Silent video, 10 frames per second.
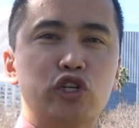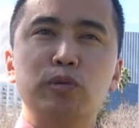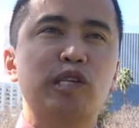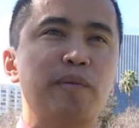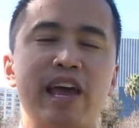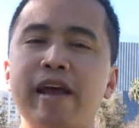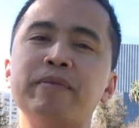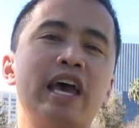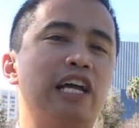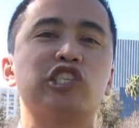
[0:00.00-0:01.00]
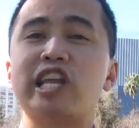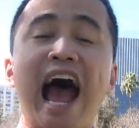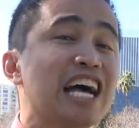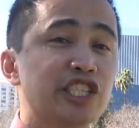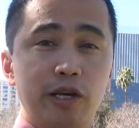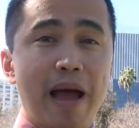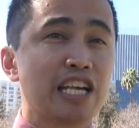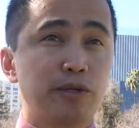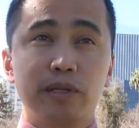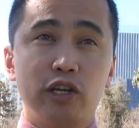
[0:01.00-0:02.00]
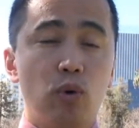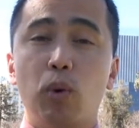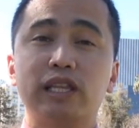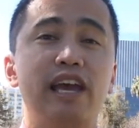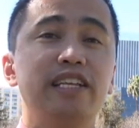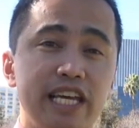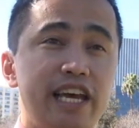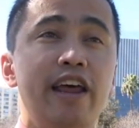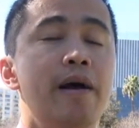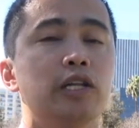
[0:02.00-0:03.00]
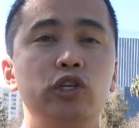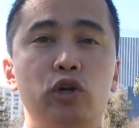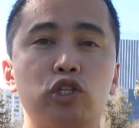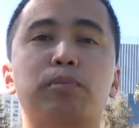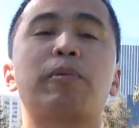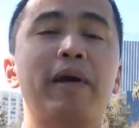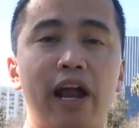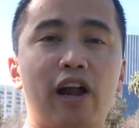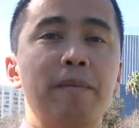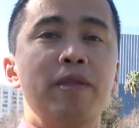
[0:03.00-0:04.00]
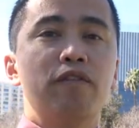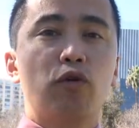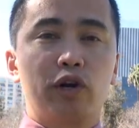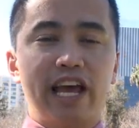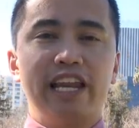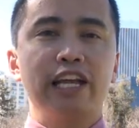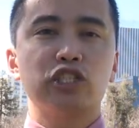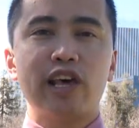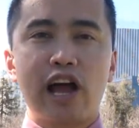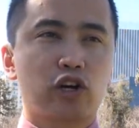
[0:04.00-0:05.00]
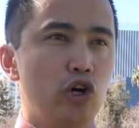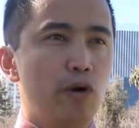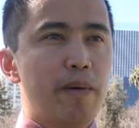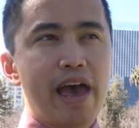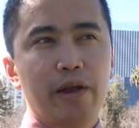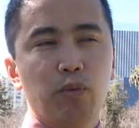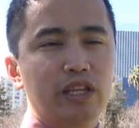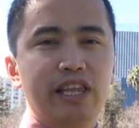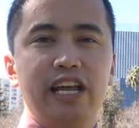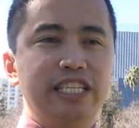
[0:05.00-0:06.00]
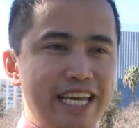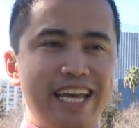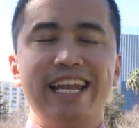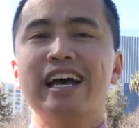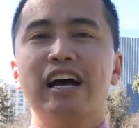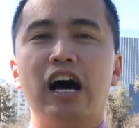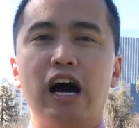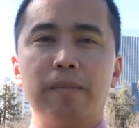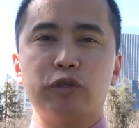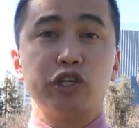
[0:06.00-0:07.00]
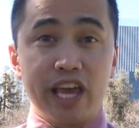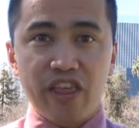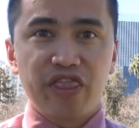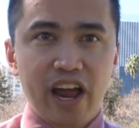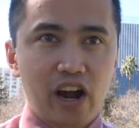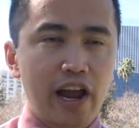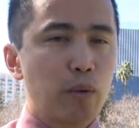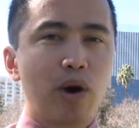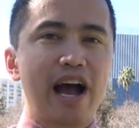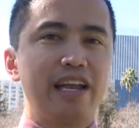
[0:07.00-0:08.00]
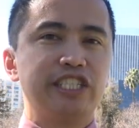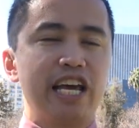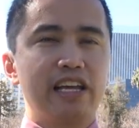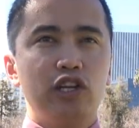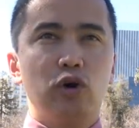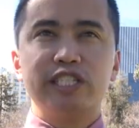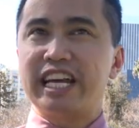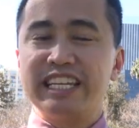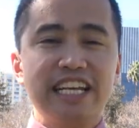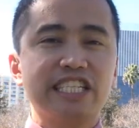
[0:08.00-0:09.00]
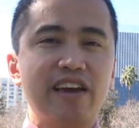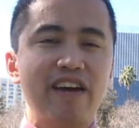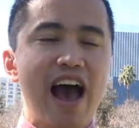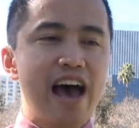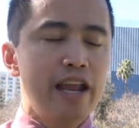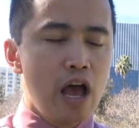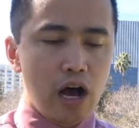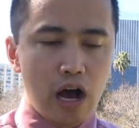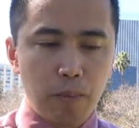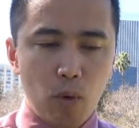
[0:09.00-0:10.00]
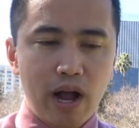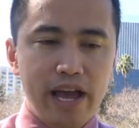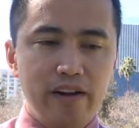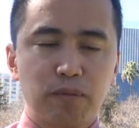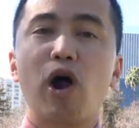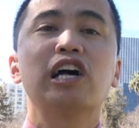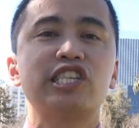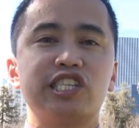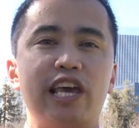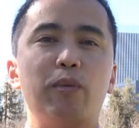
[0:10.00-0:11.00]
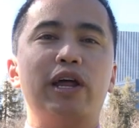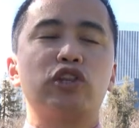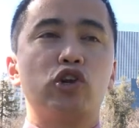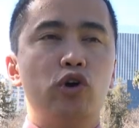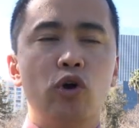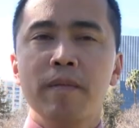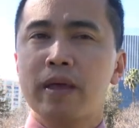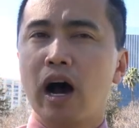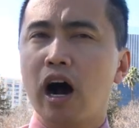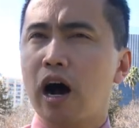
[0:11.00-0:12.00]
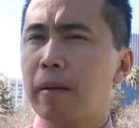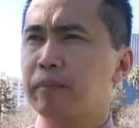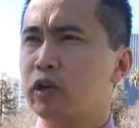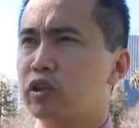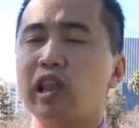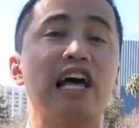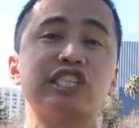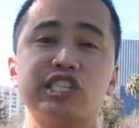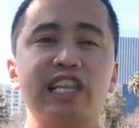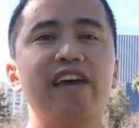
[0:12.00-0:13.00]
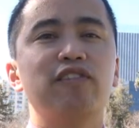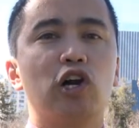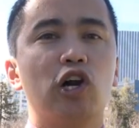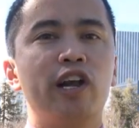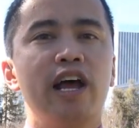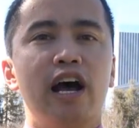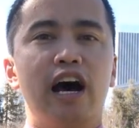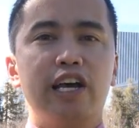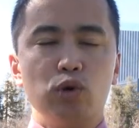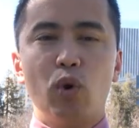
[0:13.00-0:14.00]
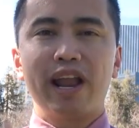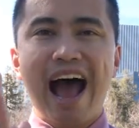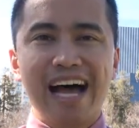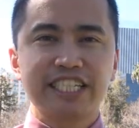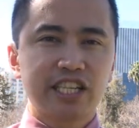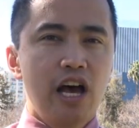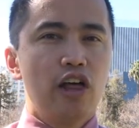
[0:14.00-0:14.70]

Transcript: group someday, and just ask them, ask them, you know, what they did you know, to prepare for getting into that group and what they did um, to get there and what kind of, you know, techniques they've had, um, what kind of process they went through, um, you know, the lessons they've learned. Uh, you want to ask